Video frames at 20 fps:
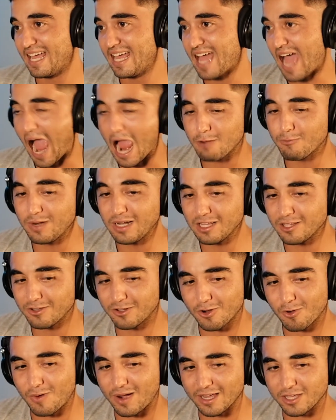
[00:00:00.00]
I really don't
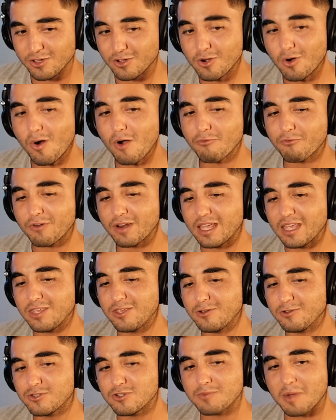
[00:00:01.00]
know why. You go on freaking
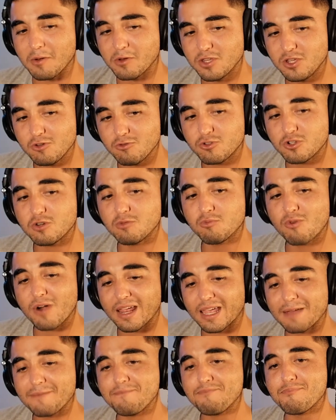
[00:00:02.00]
YouTube and YouTube
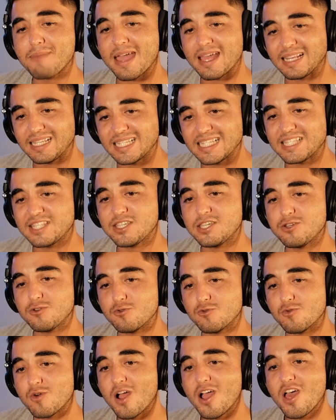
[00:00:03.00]
recommends
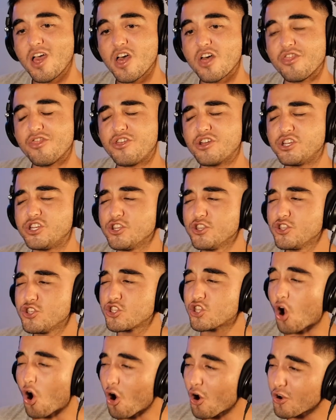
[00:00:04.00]
you the
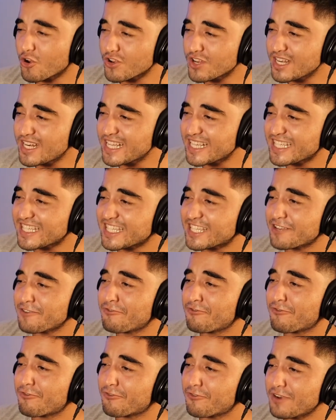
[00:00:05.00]
darndest of
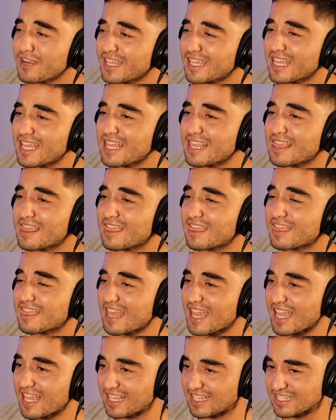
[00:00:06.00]
freaking
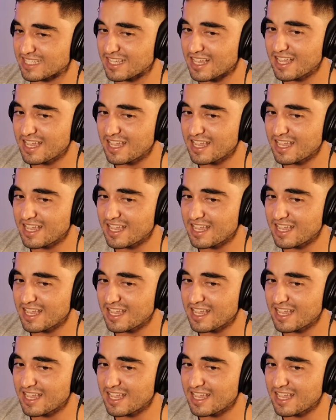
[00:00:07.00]
things.